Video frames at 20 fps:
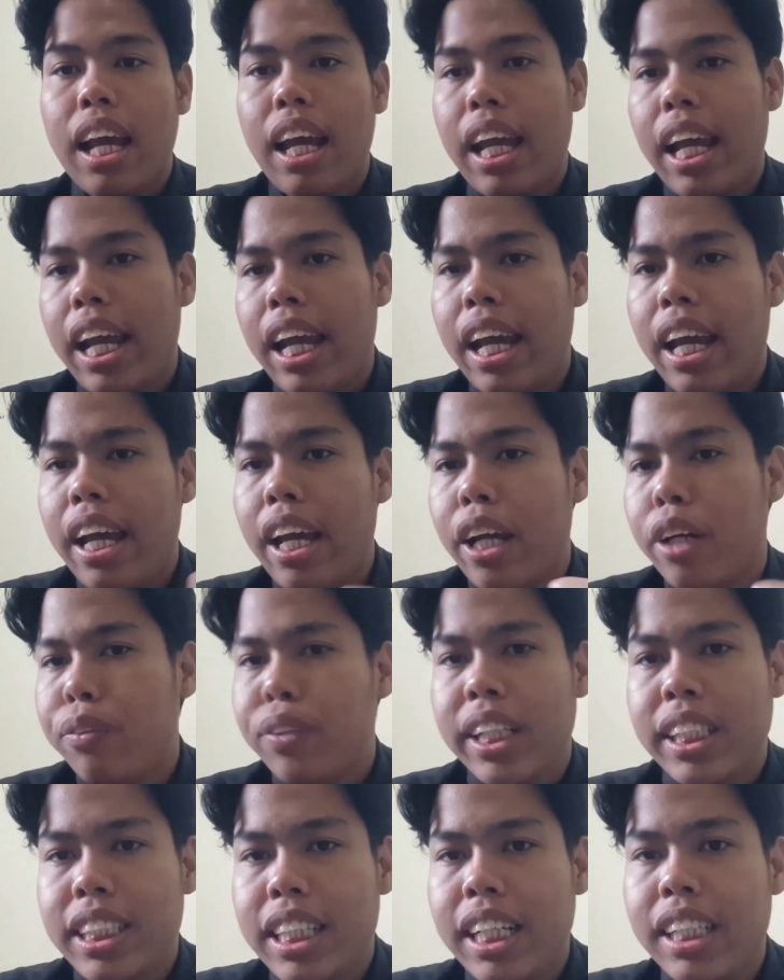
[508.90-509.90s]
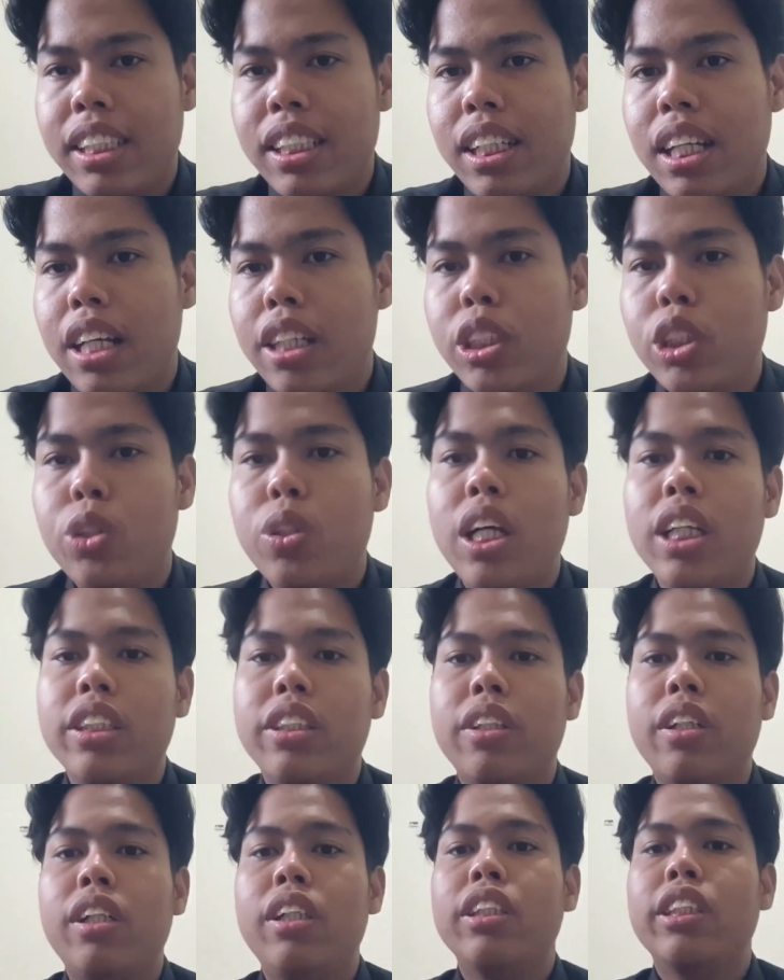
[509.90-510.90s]
a rigid
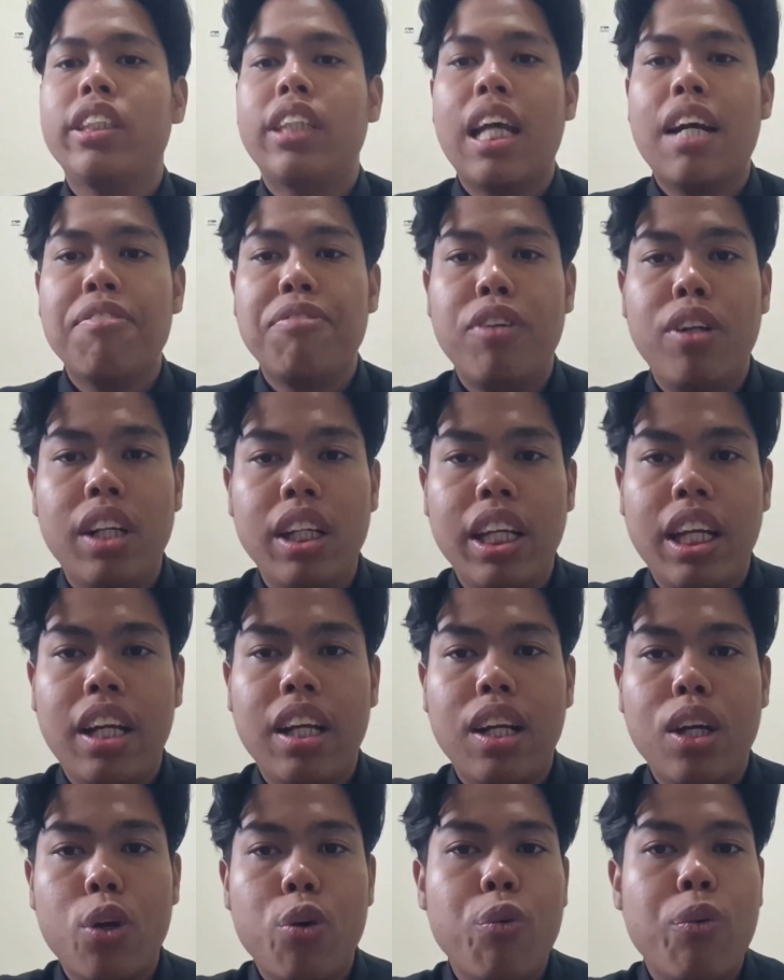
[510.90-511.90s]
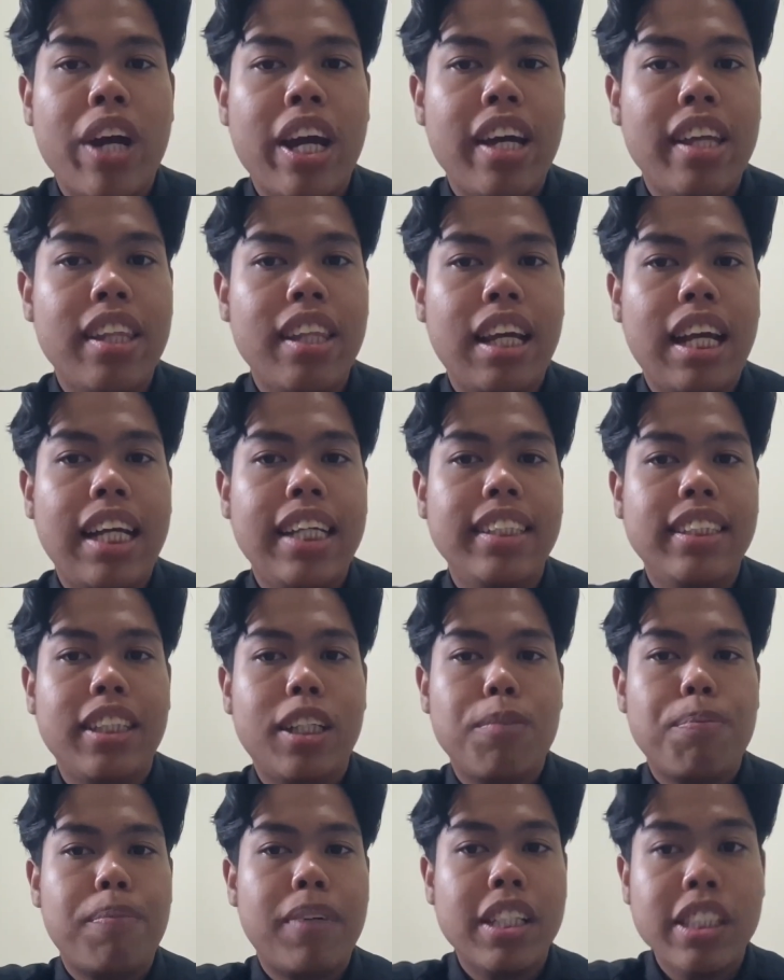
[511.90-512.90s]
structural scaffolding with
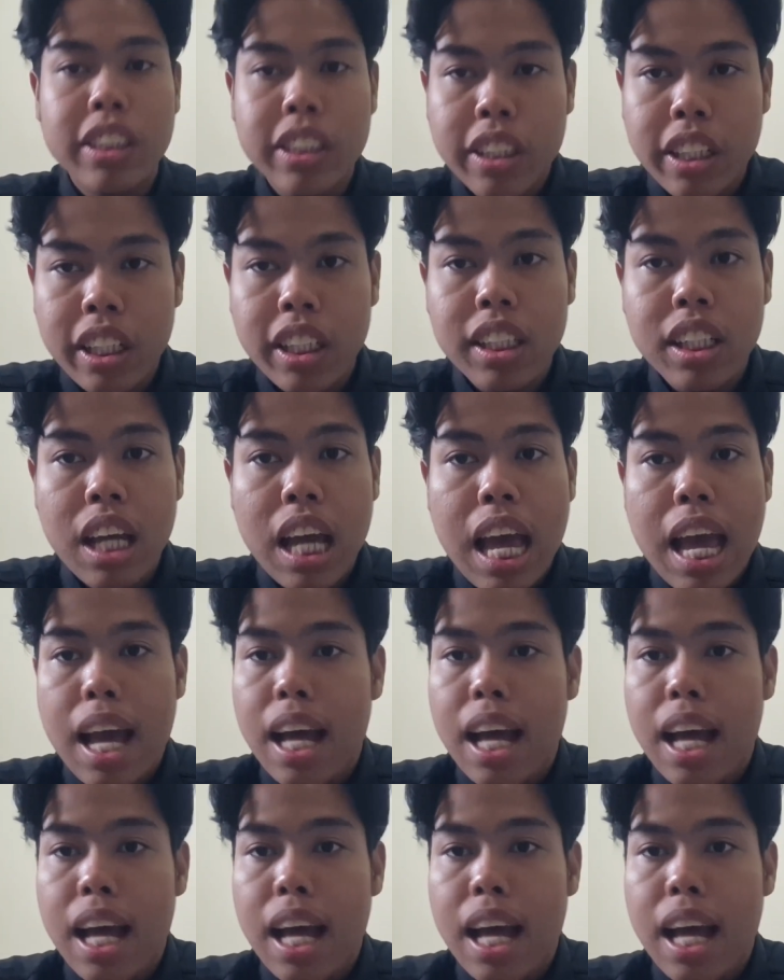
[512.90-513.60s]
interpersonal